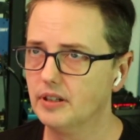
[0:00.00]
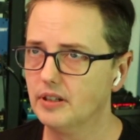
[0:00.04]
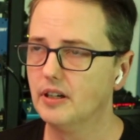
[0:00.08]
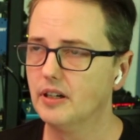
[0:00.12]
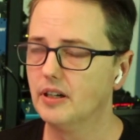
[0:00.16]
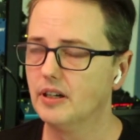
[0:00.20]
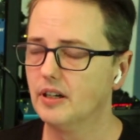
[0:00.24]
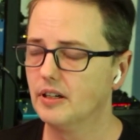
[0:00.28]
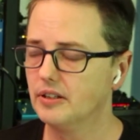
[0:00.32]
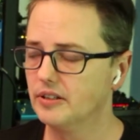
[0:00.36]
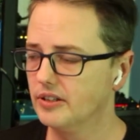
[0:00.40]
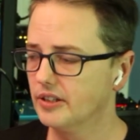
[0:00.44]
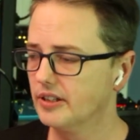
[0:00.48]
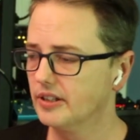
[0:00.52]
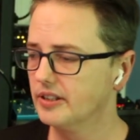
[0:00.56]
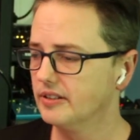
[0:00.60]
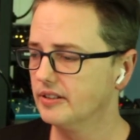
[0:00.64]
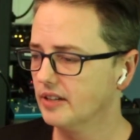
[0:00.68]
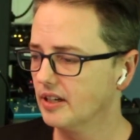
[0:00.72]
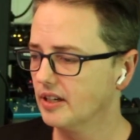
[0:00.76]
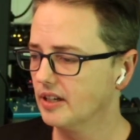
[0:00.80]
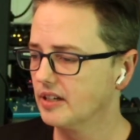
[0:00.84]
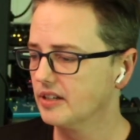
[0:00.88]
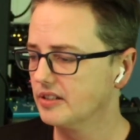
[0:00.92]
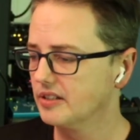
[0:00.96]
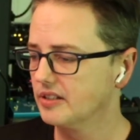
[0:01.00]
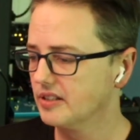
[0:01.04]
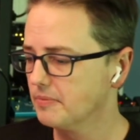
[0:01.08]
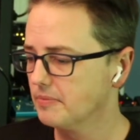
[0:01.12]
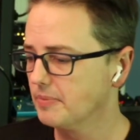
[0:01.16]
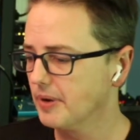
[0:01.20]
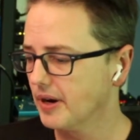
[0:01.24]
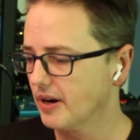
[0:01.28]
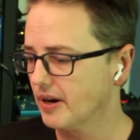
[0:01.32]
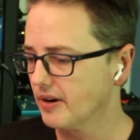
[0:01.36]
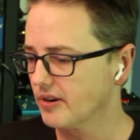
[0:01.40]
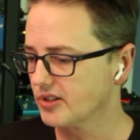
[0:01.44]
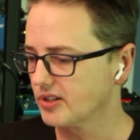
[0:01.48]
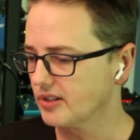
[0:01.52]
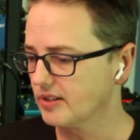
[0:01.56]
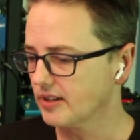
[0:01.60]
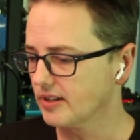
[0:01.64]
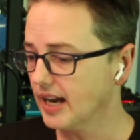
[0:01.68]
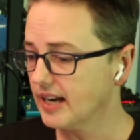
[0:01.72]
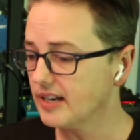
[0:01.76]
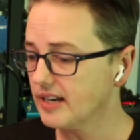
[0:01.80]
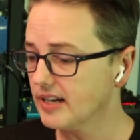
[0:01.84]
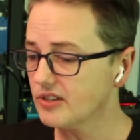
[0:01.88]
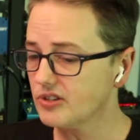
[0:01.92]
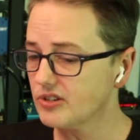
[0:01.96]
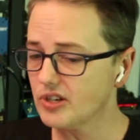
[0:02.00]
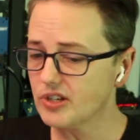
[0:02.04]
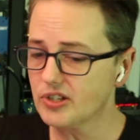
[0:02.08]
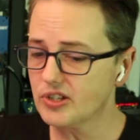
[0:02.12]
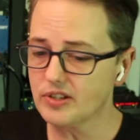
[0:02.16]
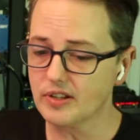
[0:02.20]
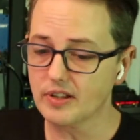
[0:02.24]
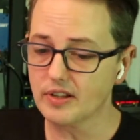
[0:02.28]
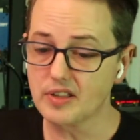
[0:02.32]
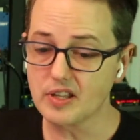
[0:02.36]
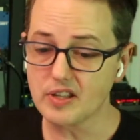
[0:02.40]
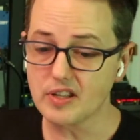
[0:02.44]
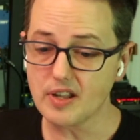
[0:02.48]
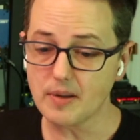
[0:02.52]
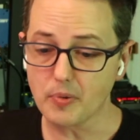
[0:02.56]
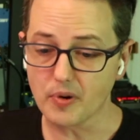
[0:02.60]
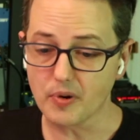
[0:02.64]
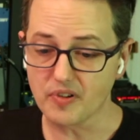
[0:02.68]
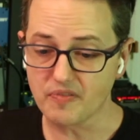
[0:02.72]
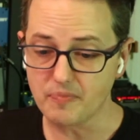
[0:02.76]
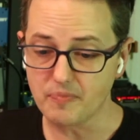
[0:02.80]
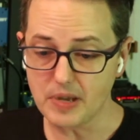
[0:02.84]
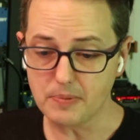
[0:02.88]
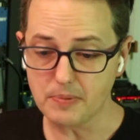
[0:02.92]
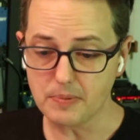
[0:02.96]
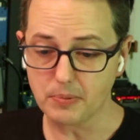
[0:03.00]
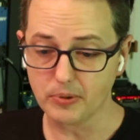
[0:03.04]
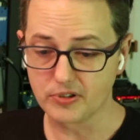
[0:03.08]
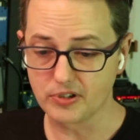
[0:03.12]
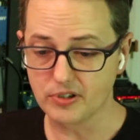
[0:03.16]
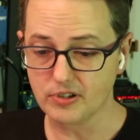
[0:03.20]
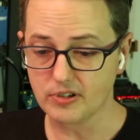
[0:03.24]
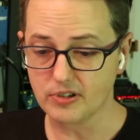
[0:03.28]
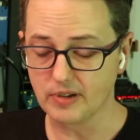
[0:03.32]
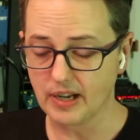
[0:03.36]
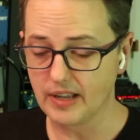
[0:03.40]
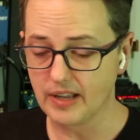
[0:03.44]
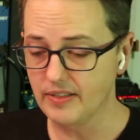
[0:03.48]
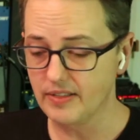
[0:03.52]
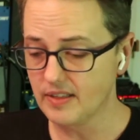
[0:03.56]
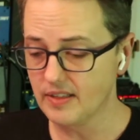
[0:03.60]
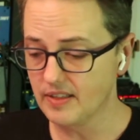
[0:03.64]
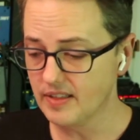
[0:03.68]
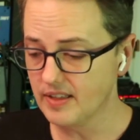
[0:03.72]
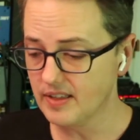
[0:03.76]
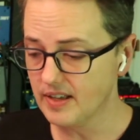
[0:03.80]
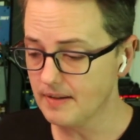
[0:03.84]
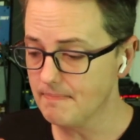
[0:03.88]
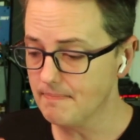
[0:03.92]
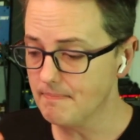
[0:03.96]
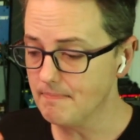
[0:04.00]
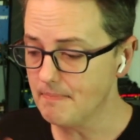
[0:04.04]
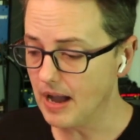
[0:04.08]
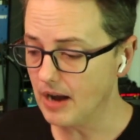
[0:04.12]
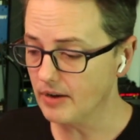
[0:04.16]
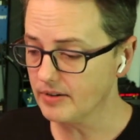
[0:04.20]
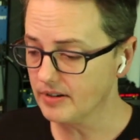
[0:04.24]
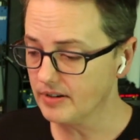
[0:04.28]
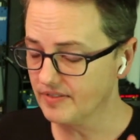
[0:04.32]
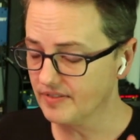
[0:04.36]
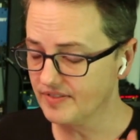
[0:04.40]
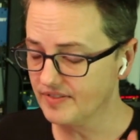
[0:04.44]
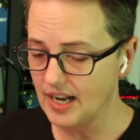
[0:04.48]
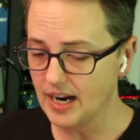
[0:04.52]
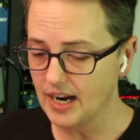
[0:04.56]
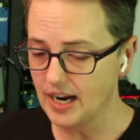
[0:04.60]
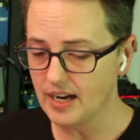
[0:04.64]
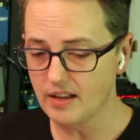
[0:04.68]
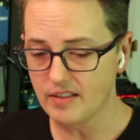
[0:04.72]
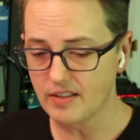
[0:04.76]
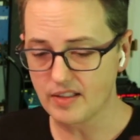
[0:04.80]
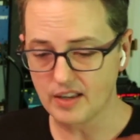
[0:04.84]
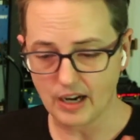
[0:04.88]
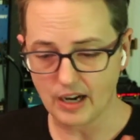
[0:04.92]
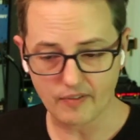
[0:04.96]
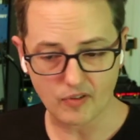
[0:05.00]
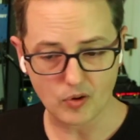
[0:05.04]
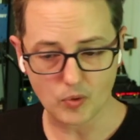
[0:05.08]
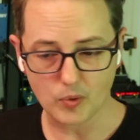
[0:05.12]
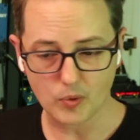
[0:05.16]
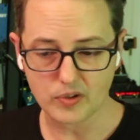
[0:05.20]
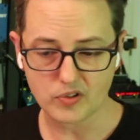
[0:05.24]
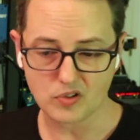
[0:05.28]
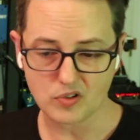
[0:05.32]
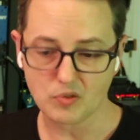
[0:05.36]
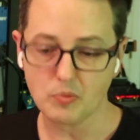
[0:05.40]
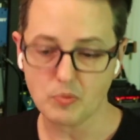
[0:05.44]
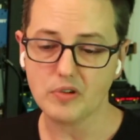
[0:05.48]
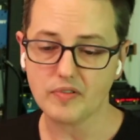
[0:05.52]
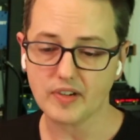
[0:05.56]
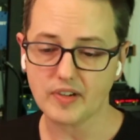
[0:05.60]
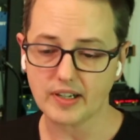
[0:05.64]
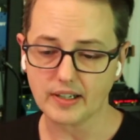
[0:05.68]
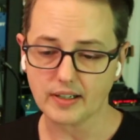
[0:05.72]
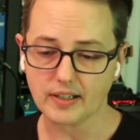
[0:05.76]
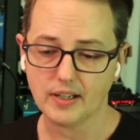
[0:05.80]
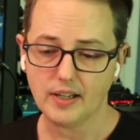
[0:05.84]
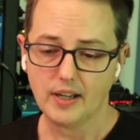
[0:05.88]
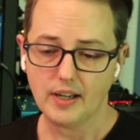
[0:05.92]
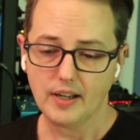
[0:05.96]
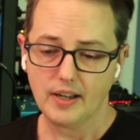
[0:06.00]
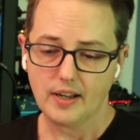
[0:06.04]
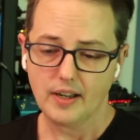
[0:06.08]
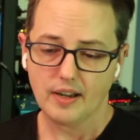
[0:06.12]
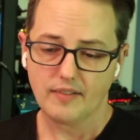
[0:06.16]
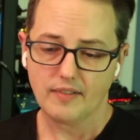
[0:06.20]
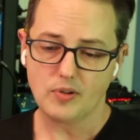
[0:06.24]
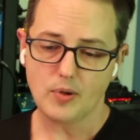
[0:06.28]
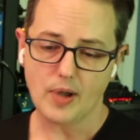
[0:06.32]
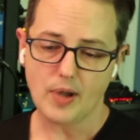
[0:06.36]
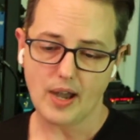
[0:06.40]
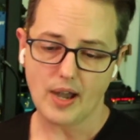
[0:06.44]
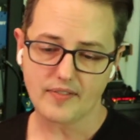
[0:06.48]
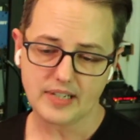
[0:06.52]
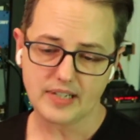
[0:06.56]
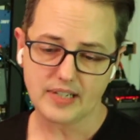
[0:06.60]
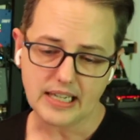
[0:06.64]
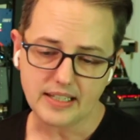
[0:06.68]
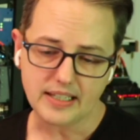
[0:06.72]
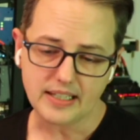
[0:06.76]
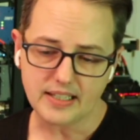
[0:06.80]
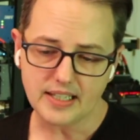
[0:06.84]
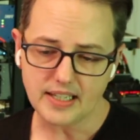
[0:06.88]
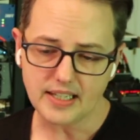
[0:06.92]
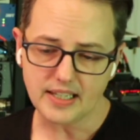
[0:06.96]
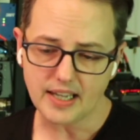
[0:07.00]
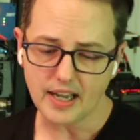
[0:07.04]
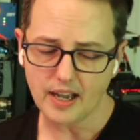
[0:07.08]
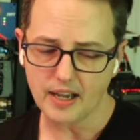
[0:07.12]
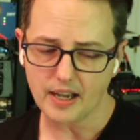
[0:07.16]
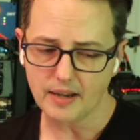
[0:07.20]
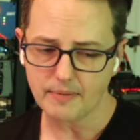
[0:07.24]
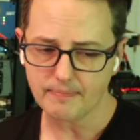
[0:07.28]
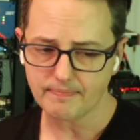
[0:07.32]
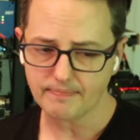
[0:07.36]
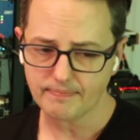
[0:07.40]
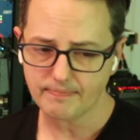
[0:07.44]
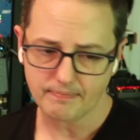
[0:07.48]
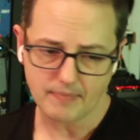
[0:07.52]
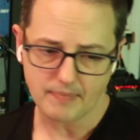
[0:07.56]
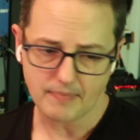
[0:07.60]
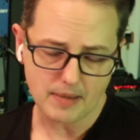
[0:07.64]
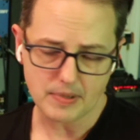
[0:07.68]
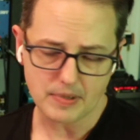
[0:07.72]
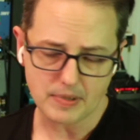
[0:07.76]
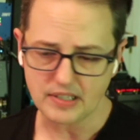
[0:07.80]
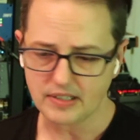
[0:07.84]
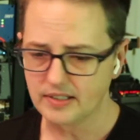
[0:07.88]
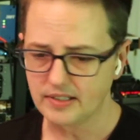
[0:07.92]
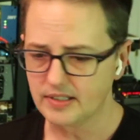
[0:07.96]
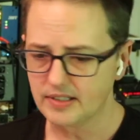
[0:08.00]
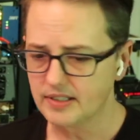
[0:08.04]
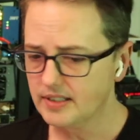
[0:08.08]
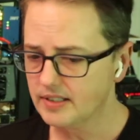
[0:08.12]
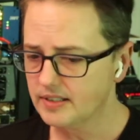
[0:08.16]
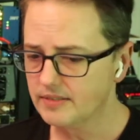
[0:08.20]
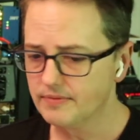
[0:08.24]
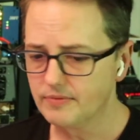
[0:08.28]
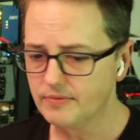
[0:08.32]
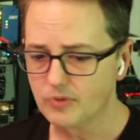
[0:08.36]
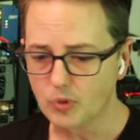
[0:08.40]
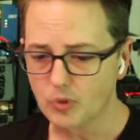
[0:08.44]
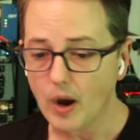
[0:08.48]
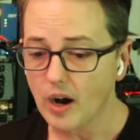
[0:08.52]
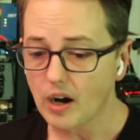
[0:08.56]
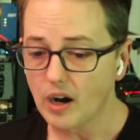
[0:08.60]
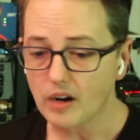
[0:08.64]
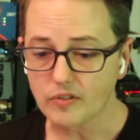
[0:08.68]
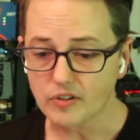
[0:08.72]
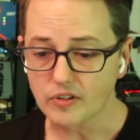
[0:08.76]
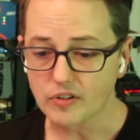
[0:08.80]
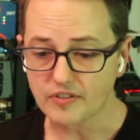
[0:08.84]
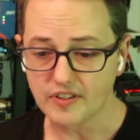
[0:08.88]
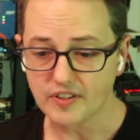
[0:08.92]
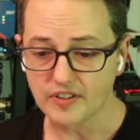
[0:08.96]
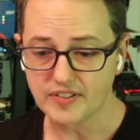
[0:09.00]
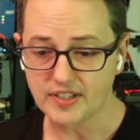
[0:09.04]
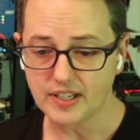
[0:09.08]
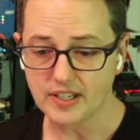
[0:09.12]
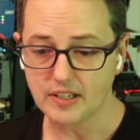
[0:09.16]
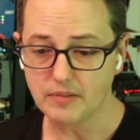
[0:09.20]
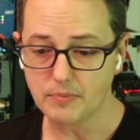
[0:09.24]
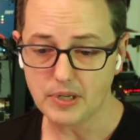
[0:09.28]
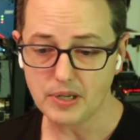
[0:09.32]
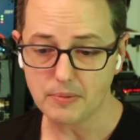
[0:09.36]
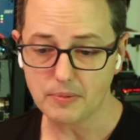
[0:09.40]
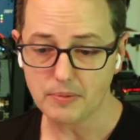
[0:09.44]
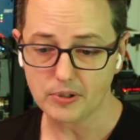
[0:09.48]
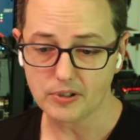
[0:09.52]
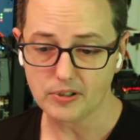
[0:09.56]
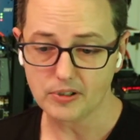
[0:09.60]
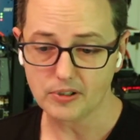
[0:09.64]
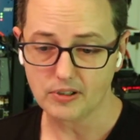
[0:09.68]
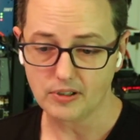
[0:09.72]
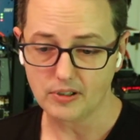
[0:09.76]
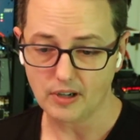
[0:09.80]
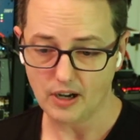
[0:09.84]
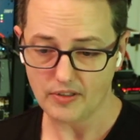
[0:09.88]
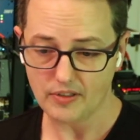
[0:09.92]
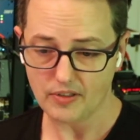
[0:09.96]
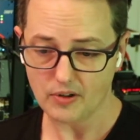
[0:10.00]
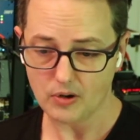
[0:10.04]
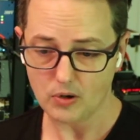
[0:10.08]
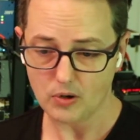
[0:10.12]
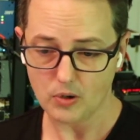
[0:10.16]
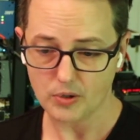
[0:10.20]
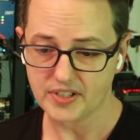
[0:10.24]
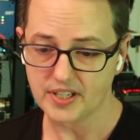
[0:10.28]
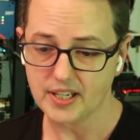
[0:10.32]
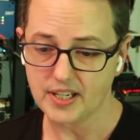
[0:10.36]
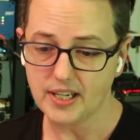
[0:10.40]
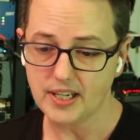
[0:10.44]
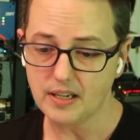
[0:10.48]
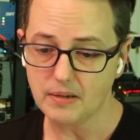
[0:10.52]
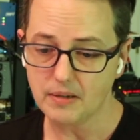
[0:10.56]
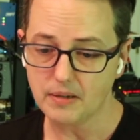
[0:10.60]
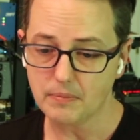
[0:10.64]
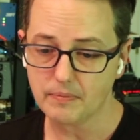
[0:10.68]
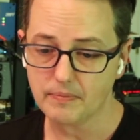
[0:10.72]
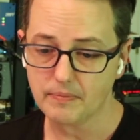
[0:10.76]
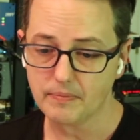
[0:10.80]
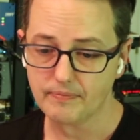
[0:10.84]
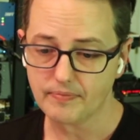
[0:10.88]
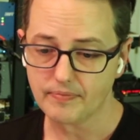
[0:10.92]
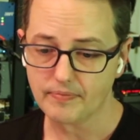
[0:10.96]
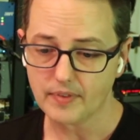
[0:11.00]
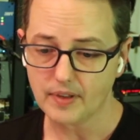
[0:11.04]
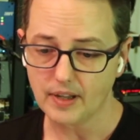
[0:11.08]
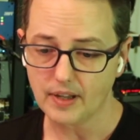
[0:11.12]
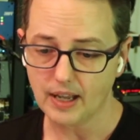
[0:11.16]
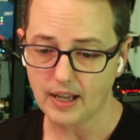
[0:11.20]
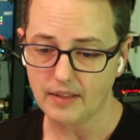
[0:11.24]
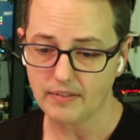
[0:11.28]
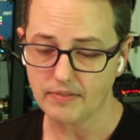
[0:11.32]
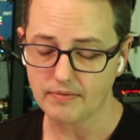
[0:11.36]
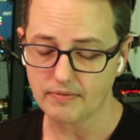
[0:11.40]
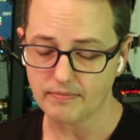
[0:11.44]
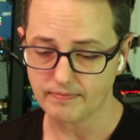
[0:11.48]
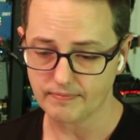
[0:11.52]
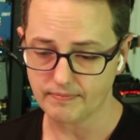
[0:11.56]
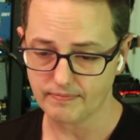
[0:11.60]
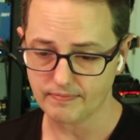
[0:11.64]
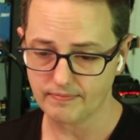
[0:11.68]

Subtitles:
a good comparison. And it's just the number of people too, and the amount of data that everyone's moving. If you have an indie game, maybe 12 or 15 people on the whole team, and